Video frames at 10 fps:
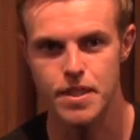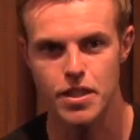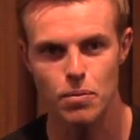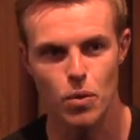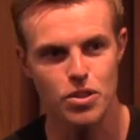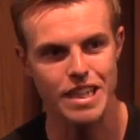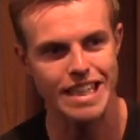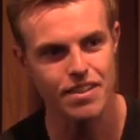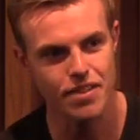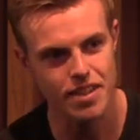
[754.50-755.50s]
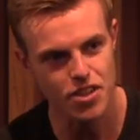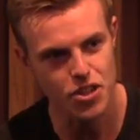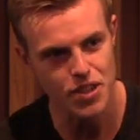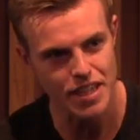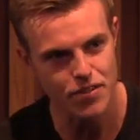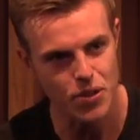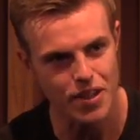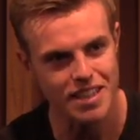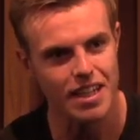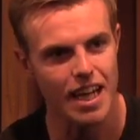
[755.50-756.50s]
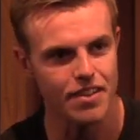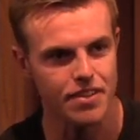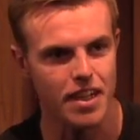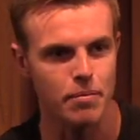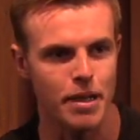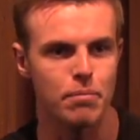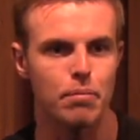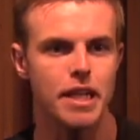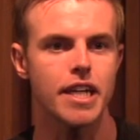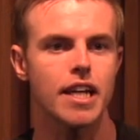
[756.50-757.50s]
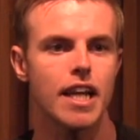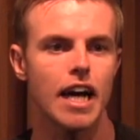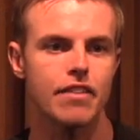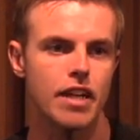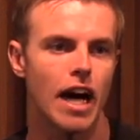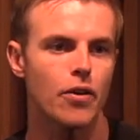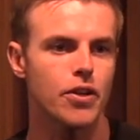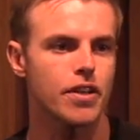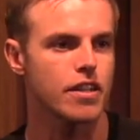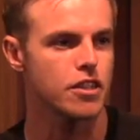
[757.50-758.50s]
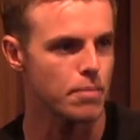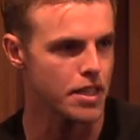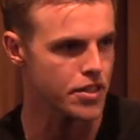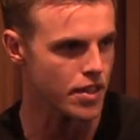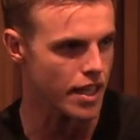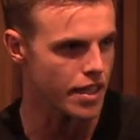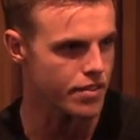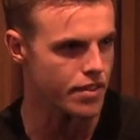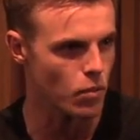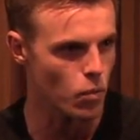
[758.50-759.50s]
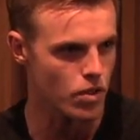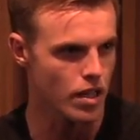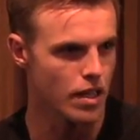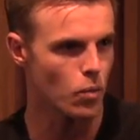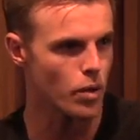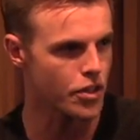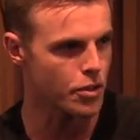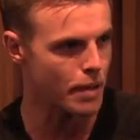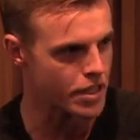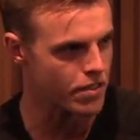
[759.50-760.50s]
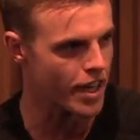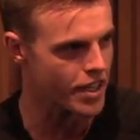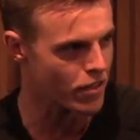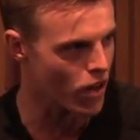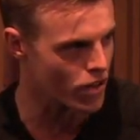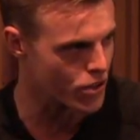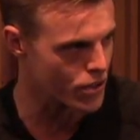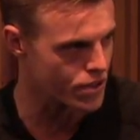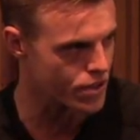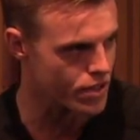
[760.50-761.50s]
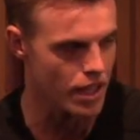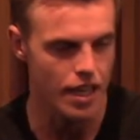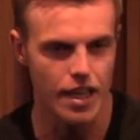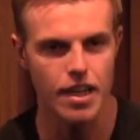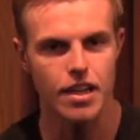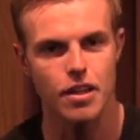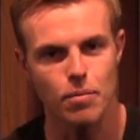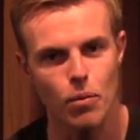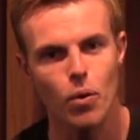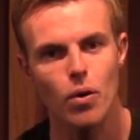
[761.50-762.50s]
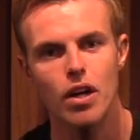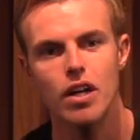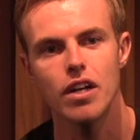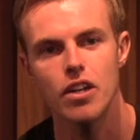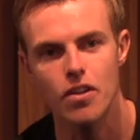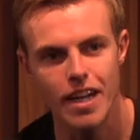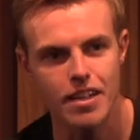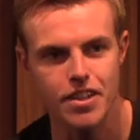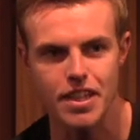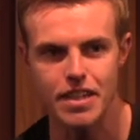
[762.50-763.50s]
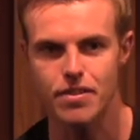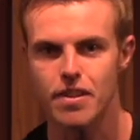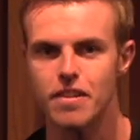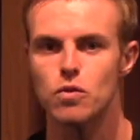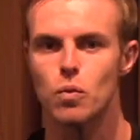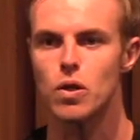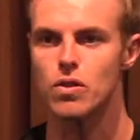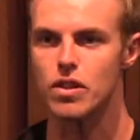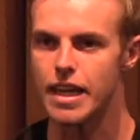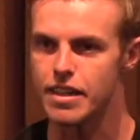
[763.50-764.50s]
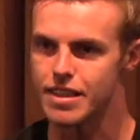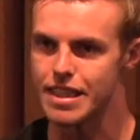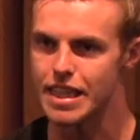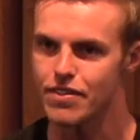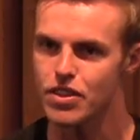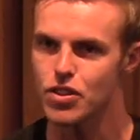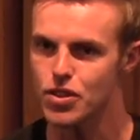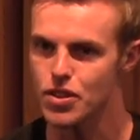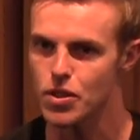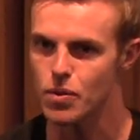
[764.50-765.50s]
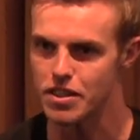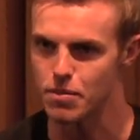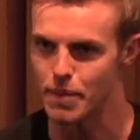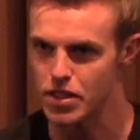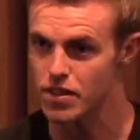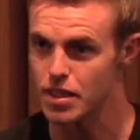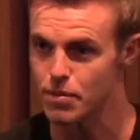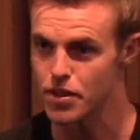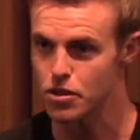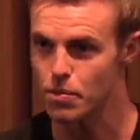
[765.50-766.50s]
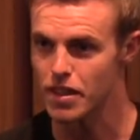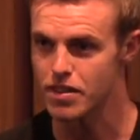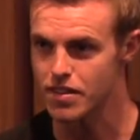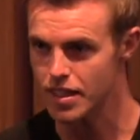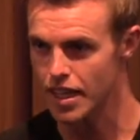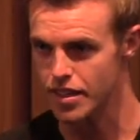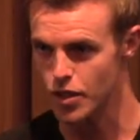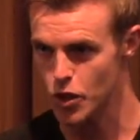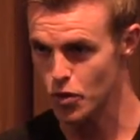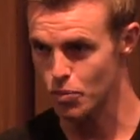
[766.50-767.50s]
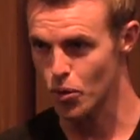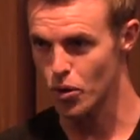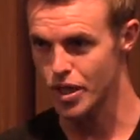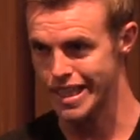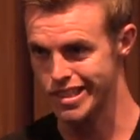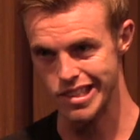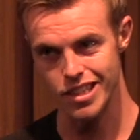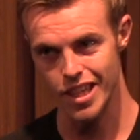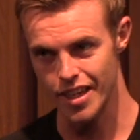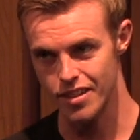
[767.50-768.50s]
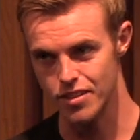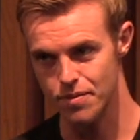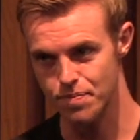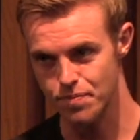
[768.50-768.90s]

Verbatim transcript: The more significance you give to this lifetime and being alive and how you're going to spend your life and whether you make the right and wrong choices, the more credit you give to this world that is given to you as a mental image by the society you were born here to change.